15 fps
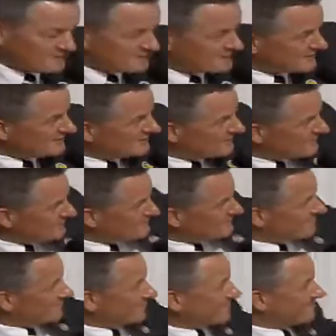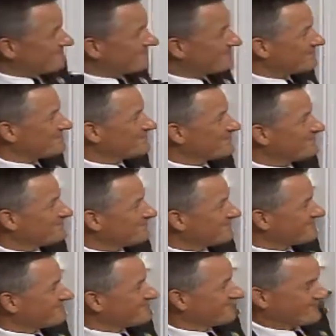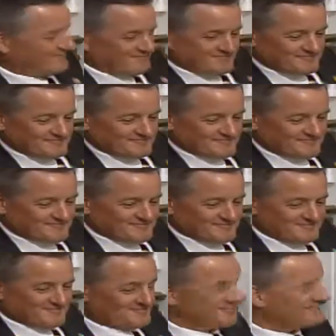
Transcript: you on that. So do I. You'll get it. Ms.